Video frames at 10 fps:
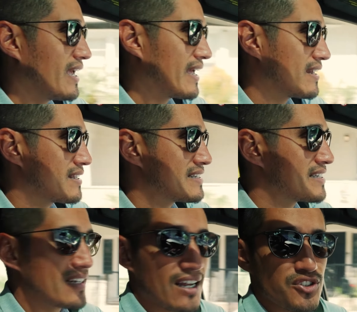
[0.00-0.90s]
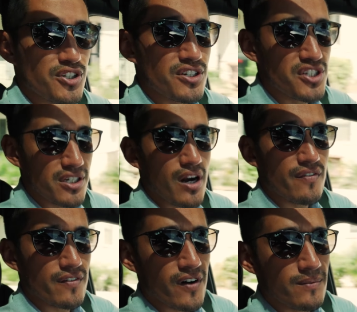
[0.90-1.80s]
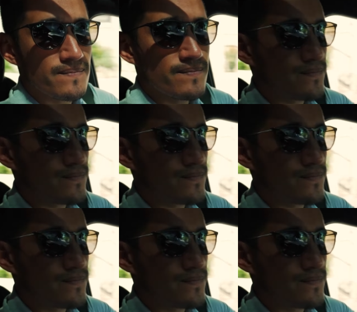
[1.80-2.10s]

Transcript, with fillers: and send it out to your geographic farm.